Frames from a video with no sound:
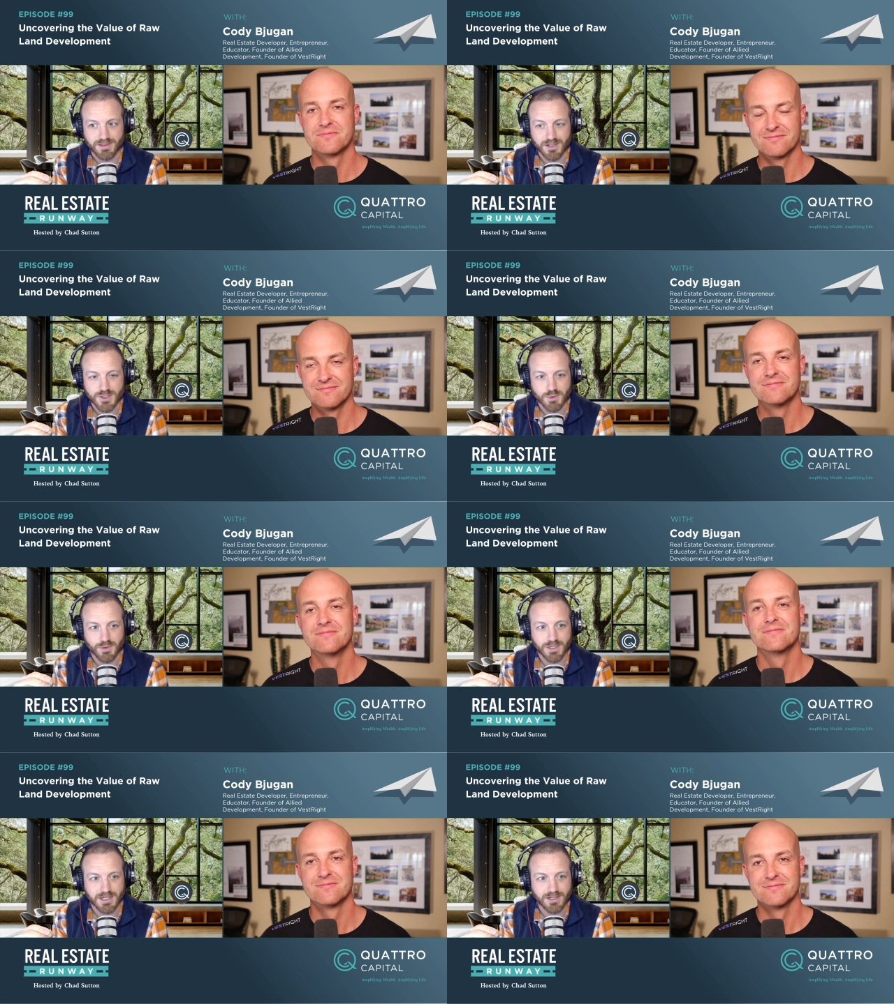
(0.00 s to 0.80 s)
Speaker 1: things we
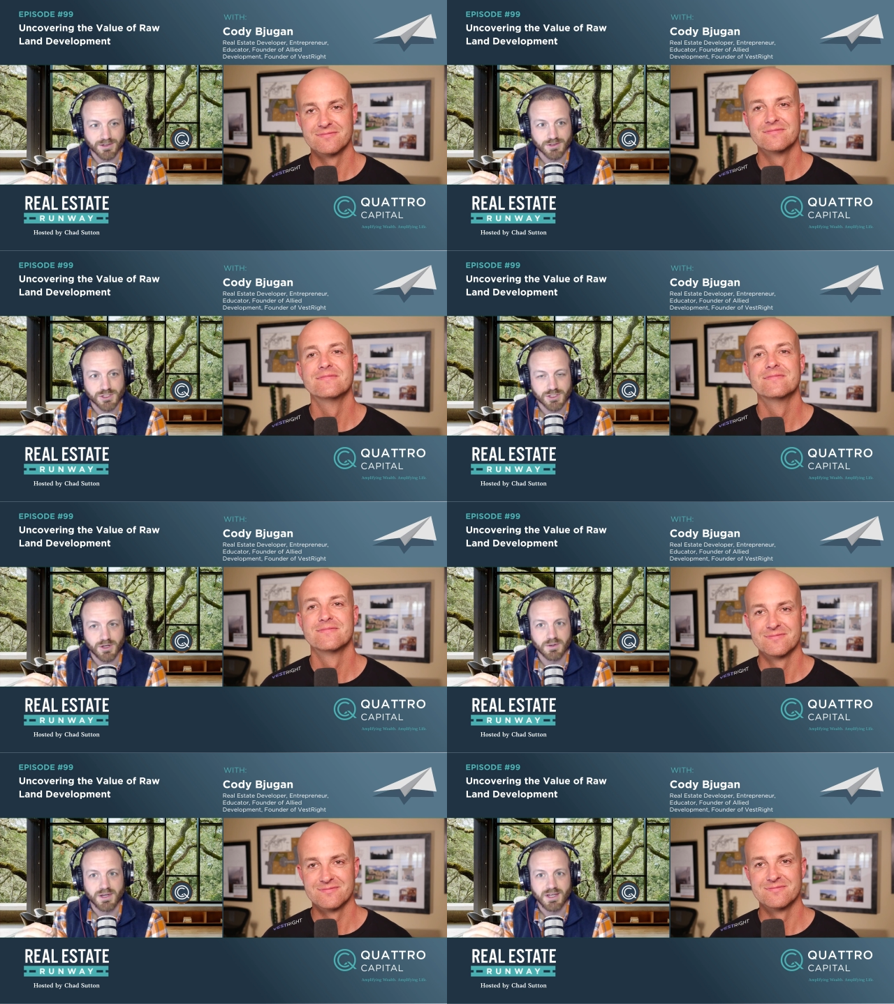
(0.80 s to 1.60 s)
won't get in on this
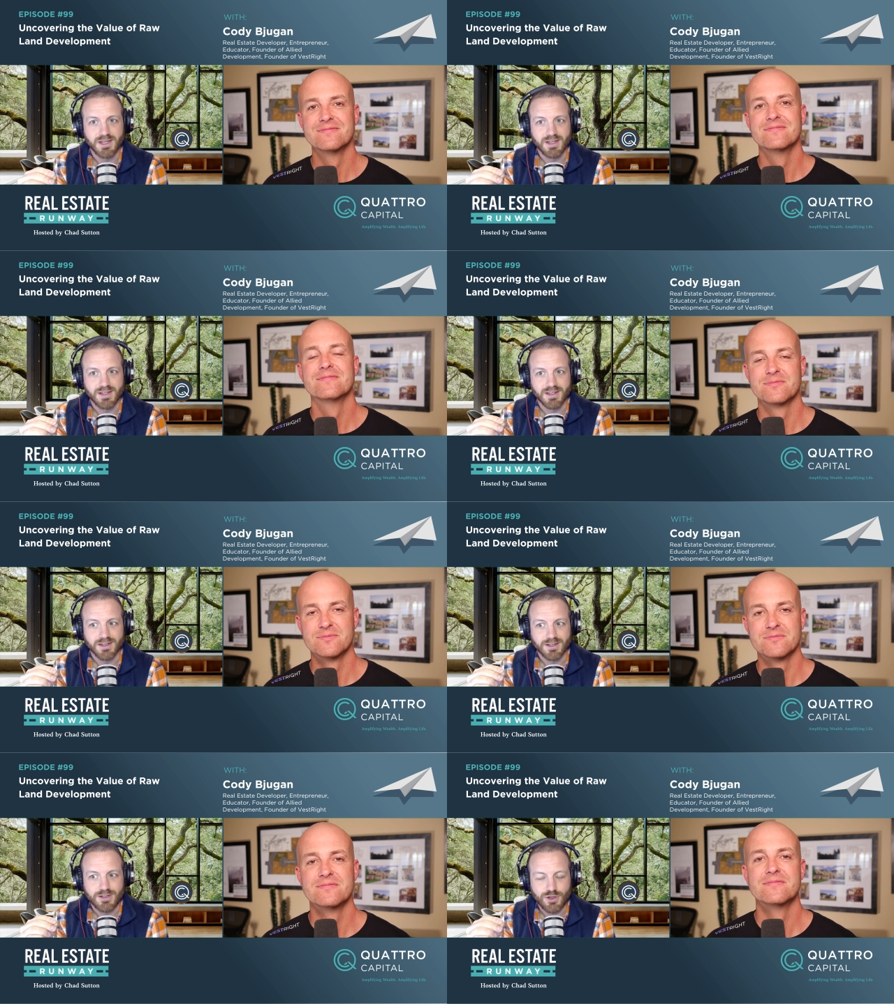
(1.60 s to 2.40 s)
show
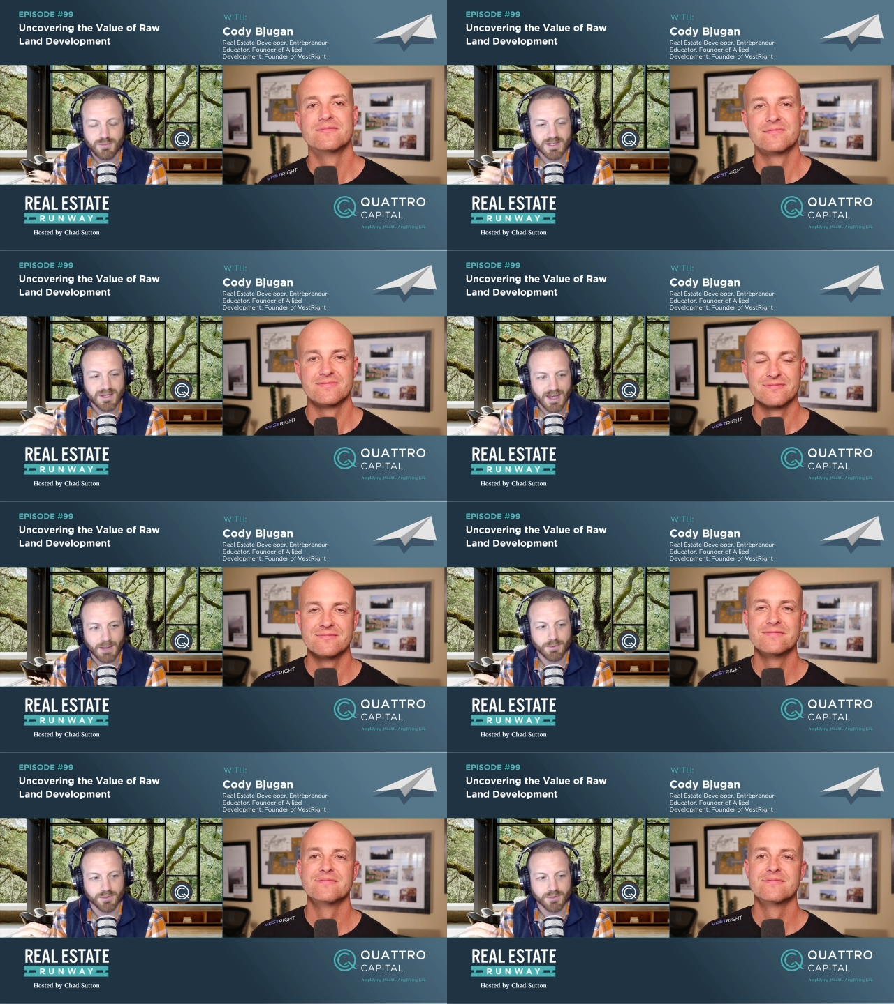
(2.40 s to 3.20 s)
human
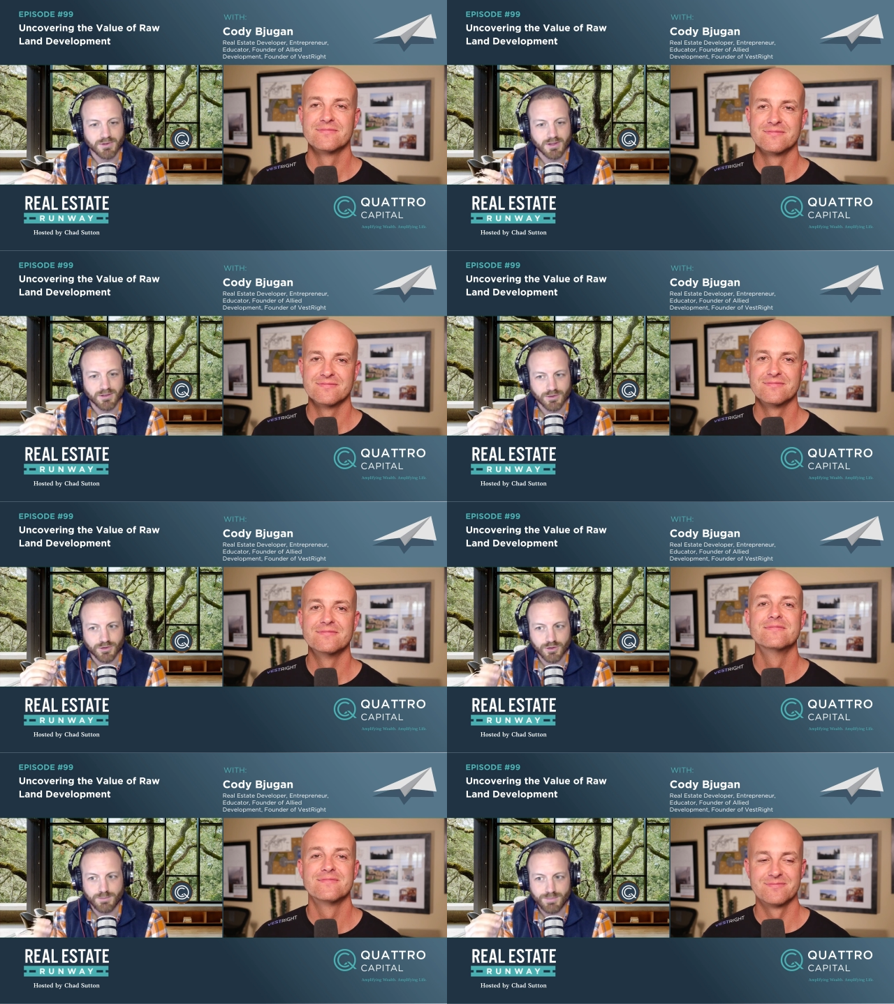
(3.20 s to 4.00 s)
capital, the
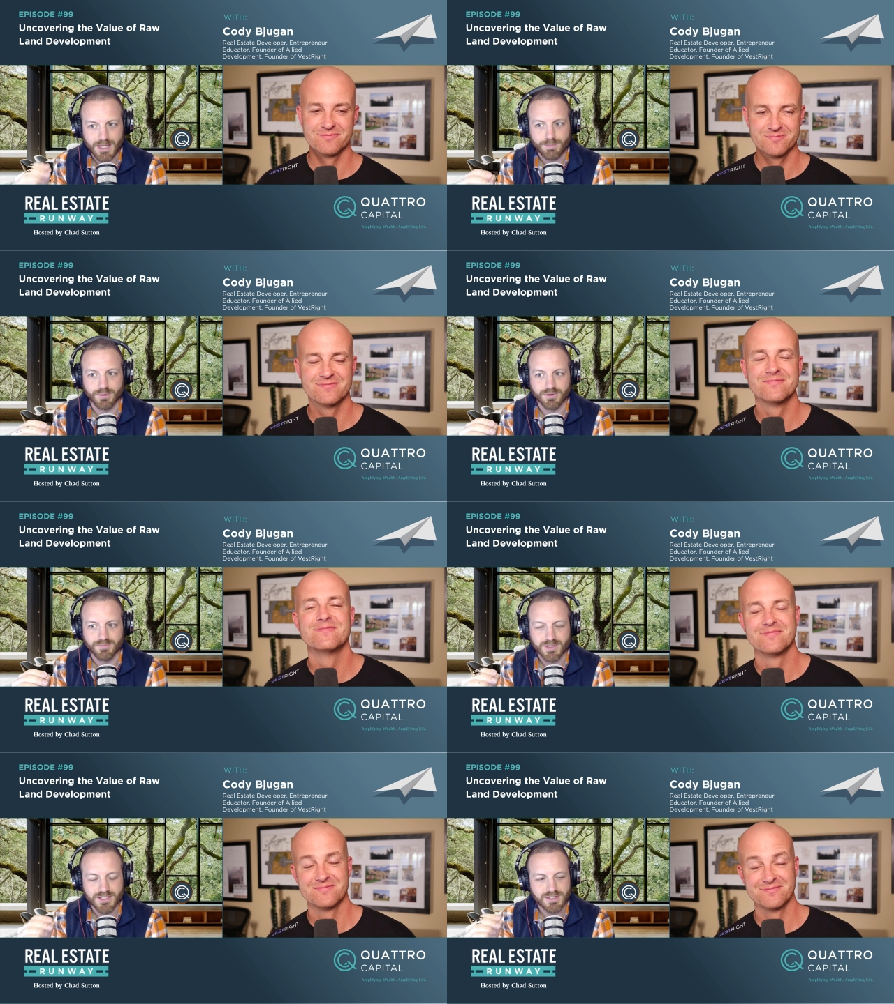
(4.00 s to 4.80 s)
good people,
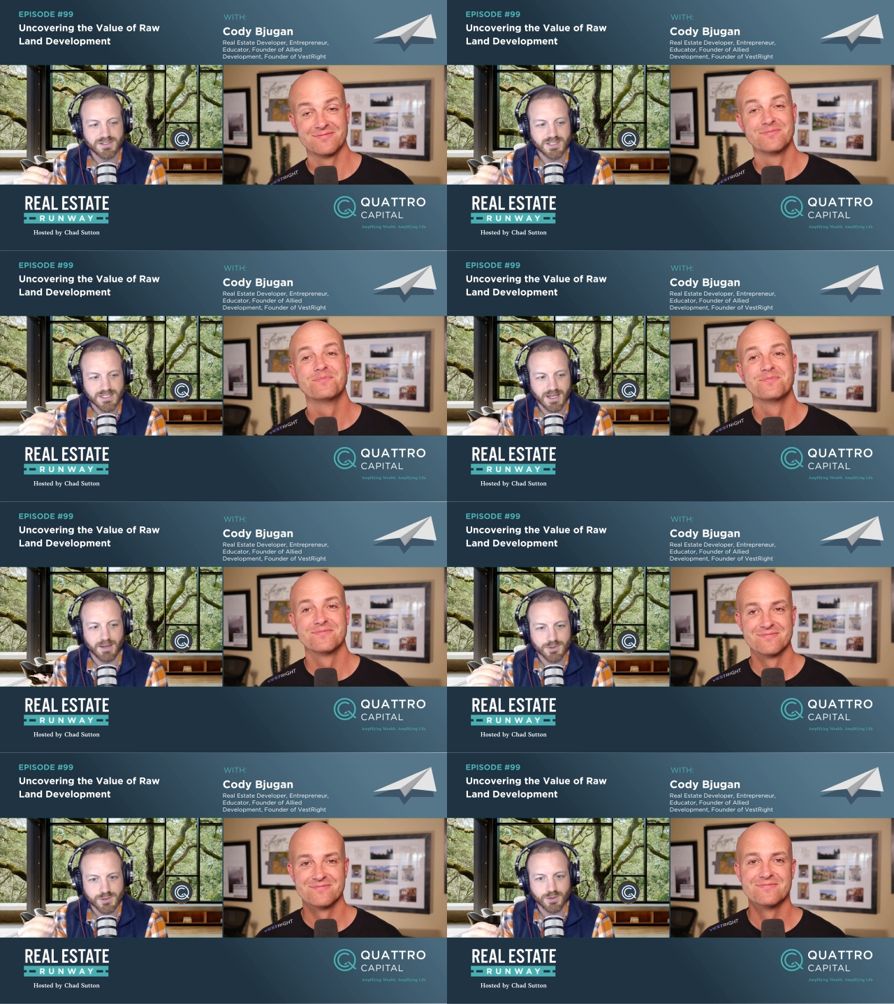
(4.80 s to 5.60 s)
wow. this is the
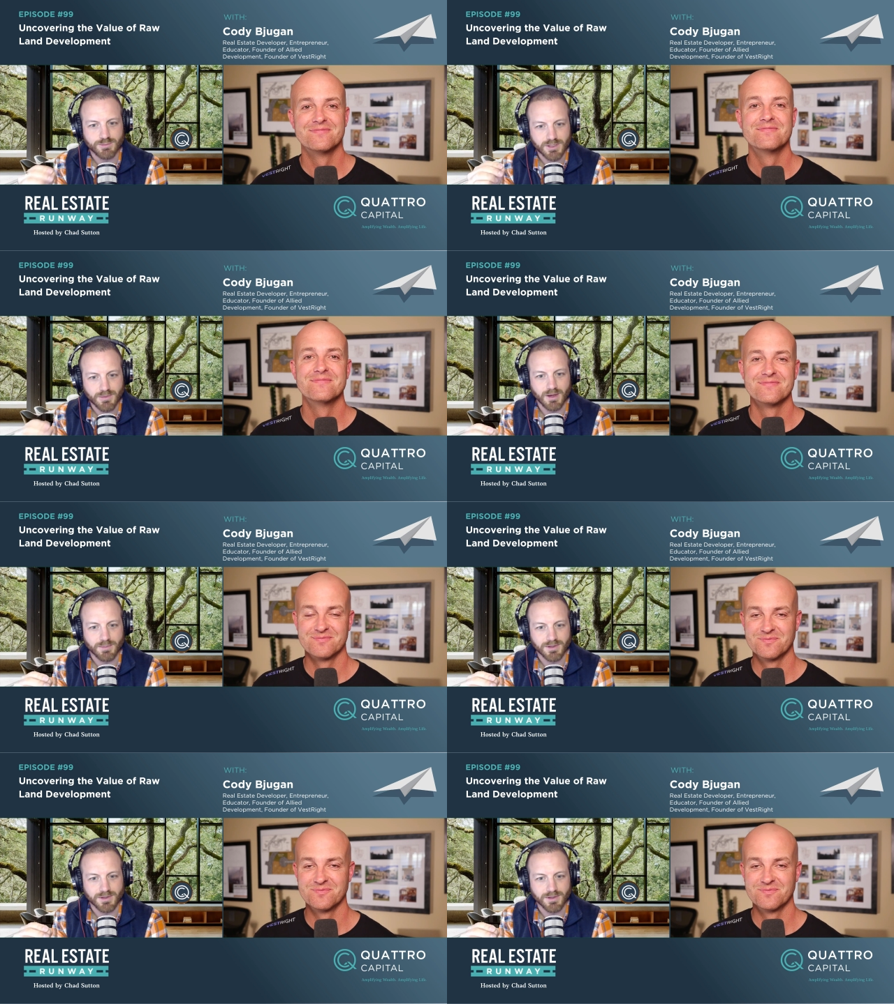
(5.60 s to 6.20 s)
time to scoop them up.